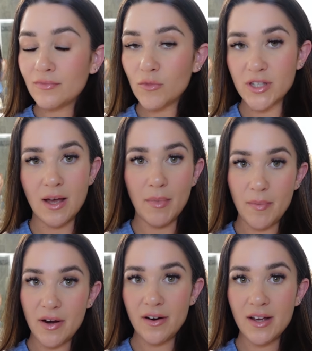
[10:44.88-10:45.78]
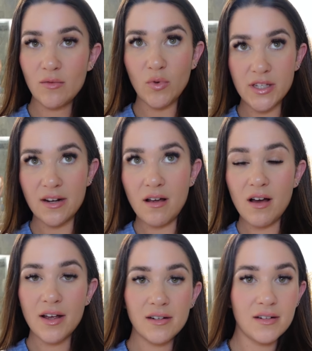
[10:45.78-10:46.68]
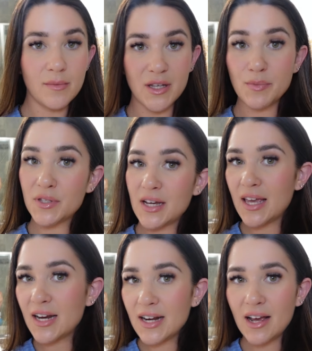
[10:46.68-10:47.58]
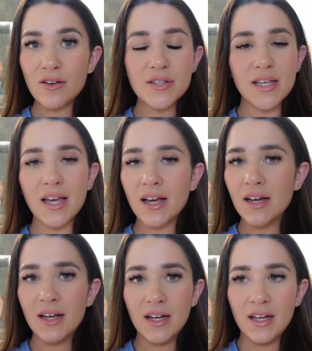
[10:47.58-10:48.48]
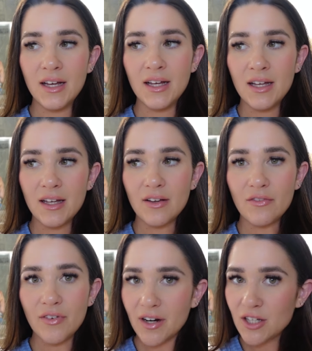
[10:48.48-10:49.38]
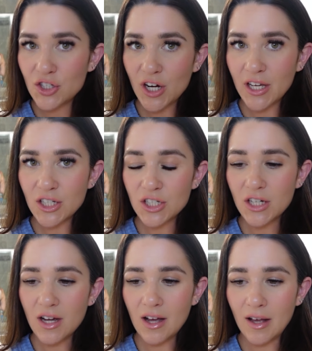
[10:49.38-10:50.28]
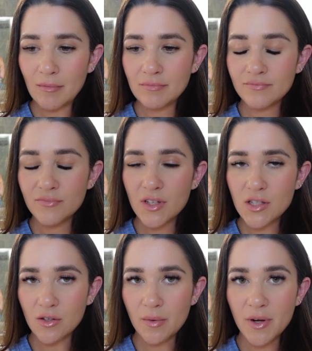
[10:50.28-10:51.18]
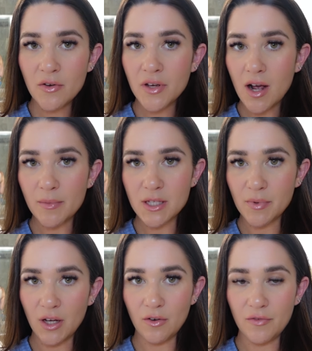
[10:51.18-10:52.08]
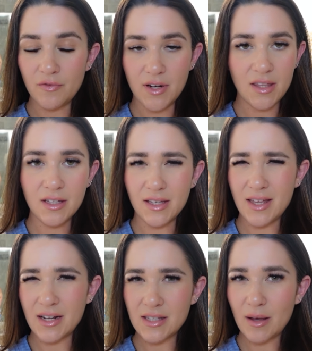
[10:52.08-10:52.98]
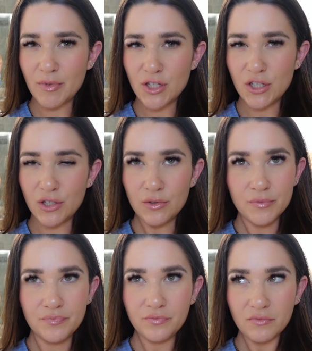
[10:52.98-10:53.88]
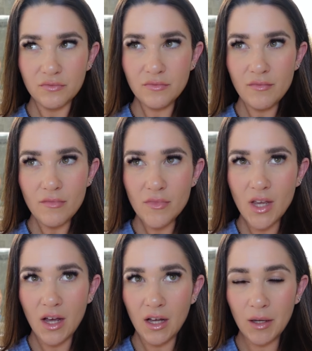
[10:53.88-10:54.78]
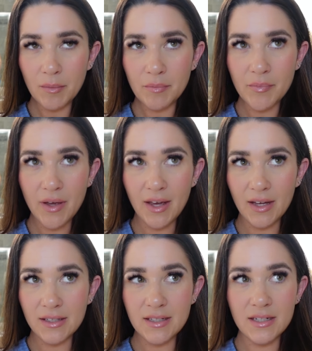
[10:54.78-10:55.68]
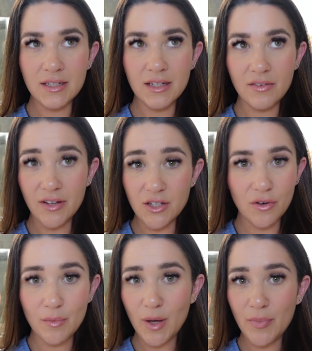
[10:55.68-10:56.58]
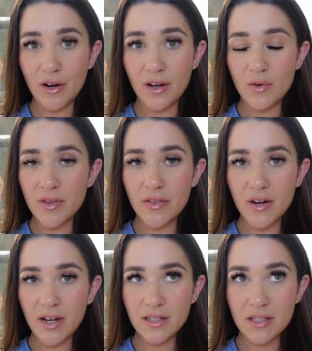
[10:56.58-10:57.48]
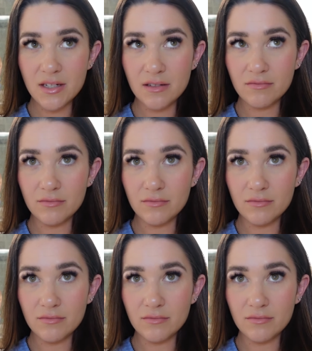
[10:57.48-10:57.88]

was that my period? Was it not? Am I supposed to get it now? It's like very strange. Um, so let me know in the comments below if anything like that has happened to you. Um, and if I don't get my period within the next